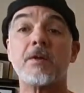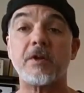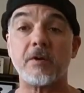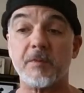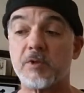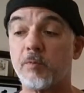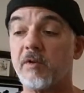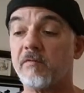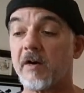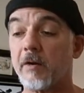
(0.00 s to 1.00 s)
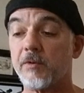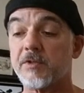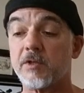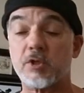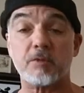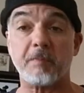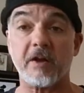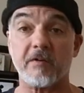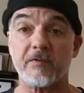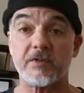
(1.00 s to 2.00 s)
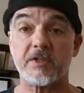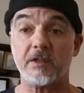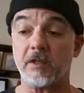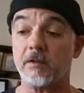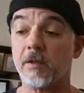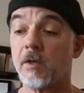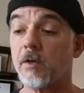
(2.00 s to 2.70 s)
that are between vowels. It's just better for singing.